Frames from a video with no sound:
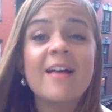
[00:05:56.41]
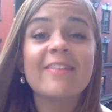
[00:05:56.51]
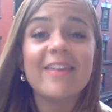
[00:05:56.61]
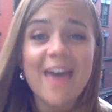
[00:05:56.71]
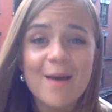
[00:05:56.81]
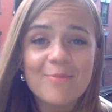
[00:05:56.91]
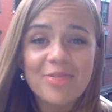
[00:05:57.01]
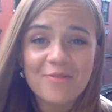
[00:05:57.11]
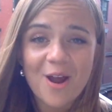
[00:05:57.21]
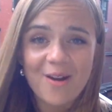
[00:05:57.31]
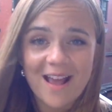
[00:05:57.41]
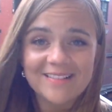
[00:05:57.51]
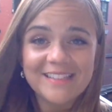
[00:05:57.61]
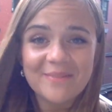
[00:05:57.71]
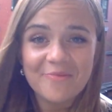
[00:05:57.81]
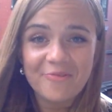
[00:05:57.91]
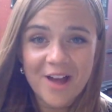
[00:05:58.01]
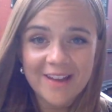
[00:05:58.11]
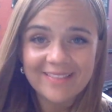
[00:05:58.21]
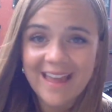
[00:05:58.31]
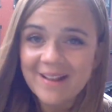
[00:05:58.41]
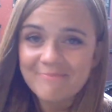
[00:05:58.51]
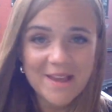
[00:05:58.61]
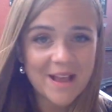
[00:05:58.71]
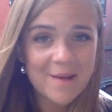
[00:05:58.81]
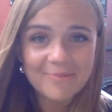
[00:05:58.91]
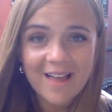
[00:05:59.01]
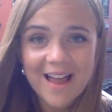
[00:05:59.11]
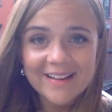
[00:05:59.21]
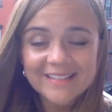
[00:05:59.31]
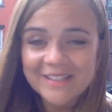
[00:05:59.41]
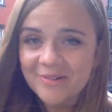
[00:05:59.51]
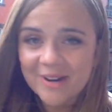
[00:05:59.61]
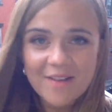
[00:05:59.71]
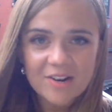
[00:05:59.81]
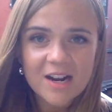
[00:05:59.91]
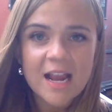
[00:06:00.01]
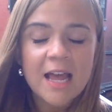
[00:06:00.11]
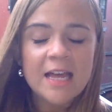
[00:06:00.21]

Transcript: let them throw down some fun, like, pickup lines or whatever,